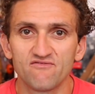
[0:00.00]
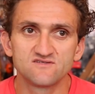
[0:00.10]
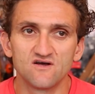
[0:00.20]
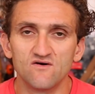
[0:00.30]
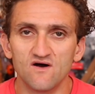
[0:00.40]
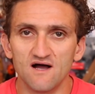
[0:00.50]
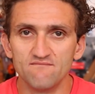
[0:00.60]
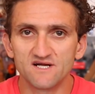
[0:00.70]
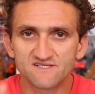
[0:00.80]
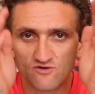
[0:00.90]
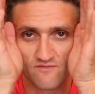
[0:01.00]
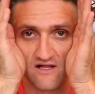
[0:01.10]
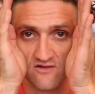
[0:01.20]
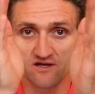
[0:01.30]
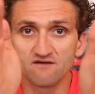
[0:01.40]
So I'm much more
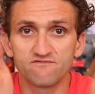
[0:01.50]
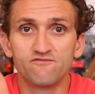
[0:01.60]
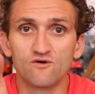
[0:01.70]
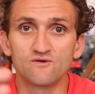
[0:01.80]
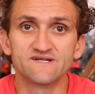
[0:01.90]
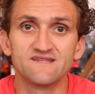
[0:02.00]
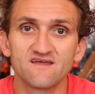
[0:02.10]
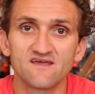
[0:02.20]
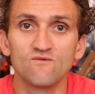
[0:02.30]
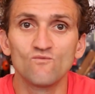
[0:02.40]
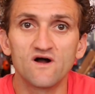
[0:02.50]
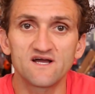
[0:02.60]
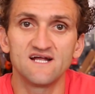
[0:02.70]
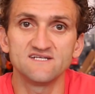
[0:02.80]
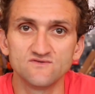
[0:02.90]
about looking forward and thinking,
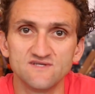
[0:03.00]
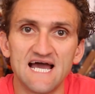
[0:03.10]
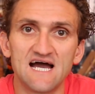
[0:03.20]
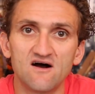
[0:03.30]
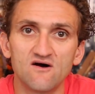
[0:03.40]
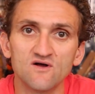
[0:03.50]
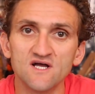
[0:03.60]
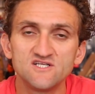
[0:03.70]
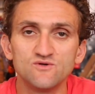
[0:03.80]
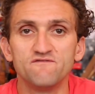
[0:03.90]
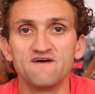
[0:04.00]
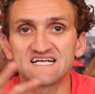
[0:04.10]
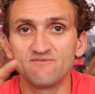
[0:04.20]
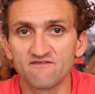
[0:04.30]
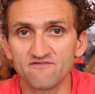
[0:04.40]
what can I do now to
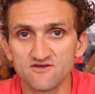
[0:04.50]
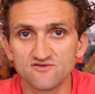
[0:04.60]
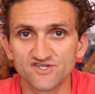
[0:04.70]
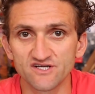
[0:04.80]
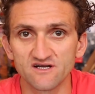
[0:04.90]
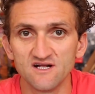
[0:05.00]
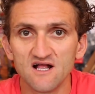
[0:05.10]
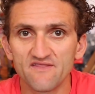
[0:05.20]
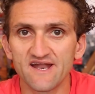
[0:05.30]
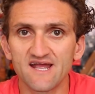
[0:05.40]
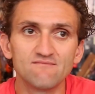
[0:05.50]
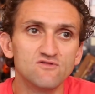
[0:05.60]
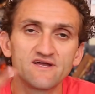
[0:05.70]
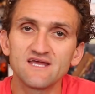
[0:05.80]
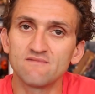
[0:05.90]
affect my future, than I am
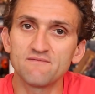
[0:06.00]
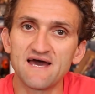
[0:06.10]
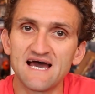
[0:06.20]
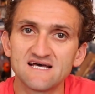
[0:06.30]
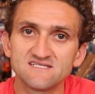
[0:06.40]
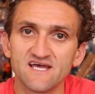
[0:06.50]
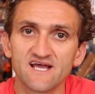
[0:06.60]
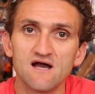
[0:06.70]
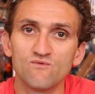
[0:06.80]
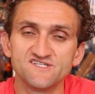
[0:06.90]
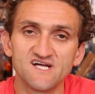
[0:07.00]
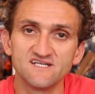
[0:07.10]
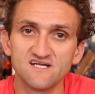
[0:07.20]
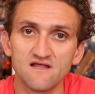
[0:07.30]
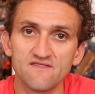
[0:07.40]
looking at my past saying, I wish
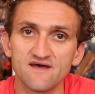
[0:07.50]
I'd done